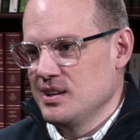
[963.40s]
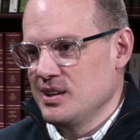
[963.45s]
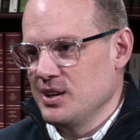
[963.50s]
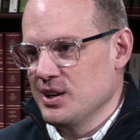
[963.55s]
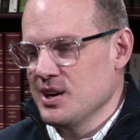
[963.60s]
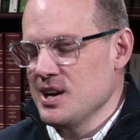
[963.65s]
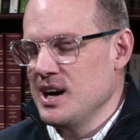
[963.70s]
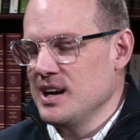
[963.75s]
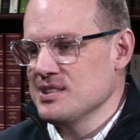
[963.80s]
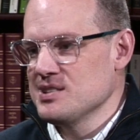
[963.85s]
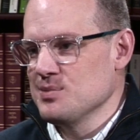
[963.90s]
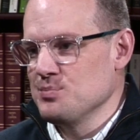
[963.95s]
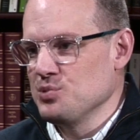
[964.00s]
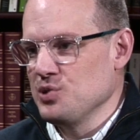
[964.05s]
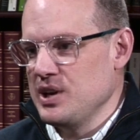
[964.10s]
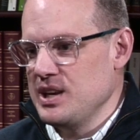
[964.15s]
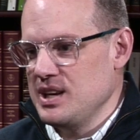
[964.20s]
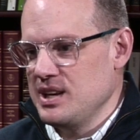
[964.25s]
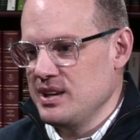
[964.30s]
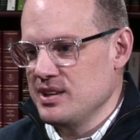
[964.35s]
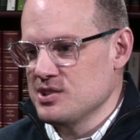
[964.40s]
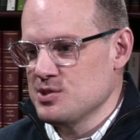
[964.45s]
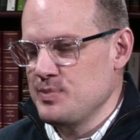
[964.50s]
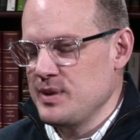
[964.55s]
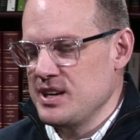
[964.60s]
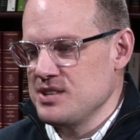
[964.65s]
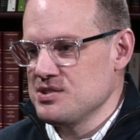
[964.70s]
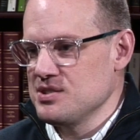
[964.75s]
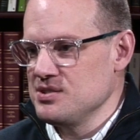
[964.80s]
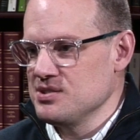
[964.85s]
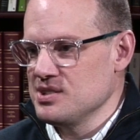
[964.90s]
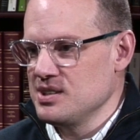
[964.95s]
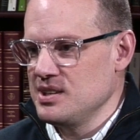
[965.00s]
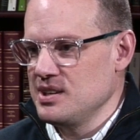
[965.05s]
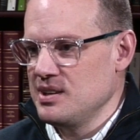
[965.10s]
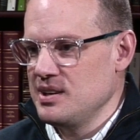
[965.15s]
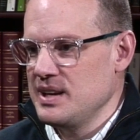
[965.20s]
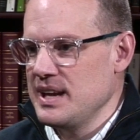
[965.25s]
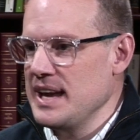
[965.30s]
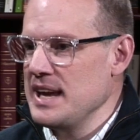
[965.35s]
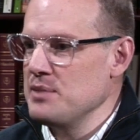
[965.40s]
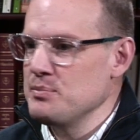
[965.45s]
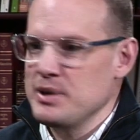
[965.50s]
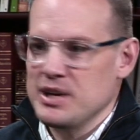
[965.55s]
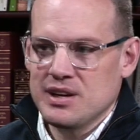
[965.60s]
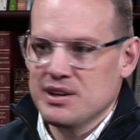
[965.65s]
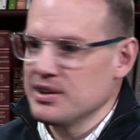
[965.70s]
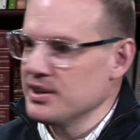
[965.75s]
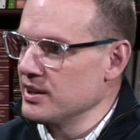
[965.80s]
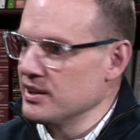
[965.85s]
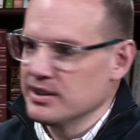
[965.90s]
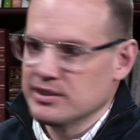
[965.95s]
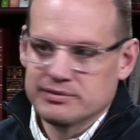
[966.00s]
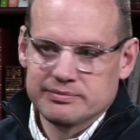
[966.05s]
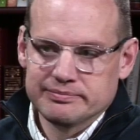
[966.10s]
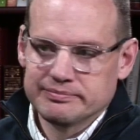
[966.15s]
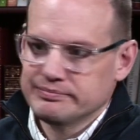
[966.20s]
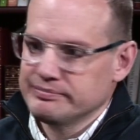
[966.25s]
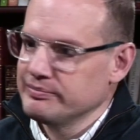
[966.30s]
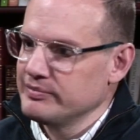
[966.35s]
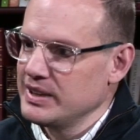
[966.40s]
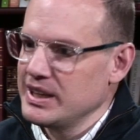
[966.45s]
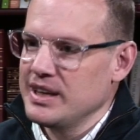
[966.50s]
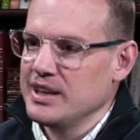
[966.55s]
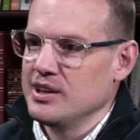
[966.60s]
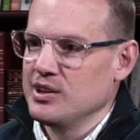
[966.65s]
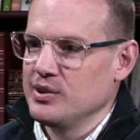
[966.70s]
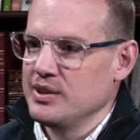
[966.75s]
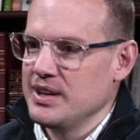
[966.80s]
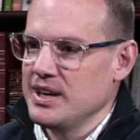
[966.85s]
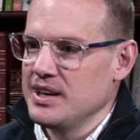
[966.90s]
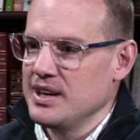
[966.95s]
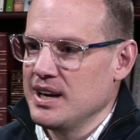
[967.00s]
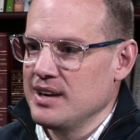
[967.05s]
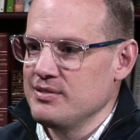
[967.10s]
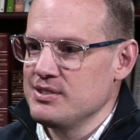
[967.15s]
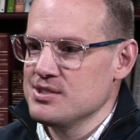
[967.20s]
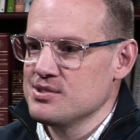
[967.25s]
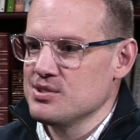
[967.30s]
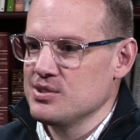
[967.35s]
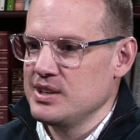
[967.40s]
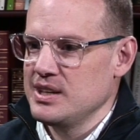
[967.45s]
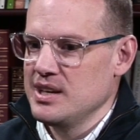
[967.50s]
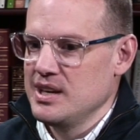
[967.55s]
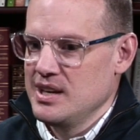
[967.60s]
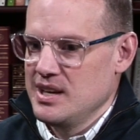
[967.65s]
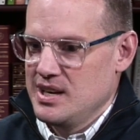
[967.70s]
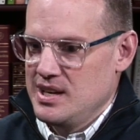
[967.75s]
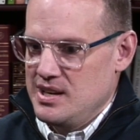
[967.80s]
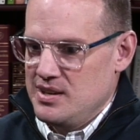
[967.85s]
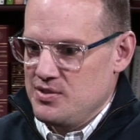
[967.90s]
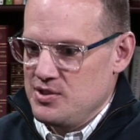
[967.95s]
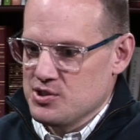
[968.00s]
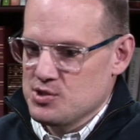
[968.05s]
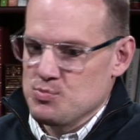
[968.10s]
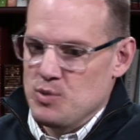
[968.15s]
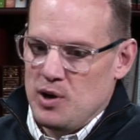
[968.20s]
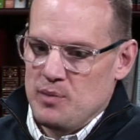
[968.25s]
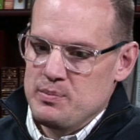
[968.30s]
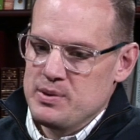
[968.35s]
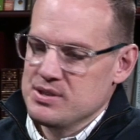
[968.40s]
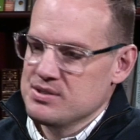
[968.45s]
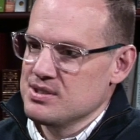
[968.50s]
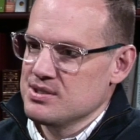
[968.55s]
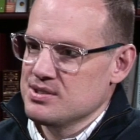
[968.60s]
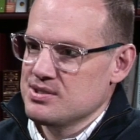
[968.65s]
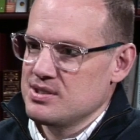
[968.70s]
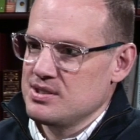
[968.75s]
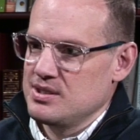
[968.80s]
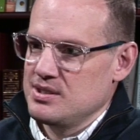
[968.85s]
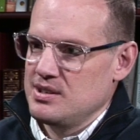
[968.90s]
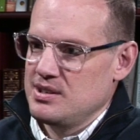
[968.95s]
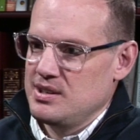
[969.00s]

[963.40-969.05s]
contemplating expansions into gaming, or and then obviously the small business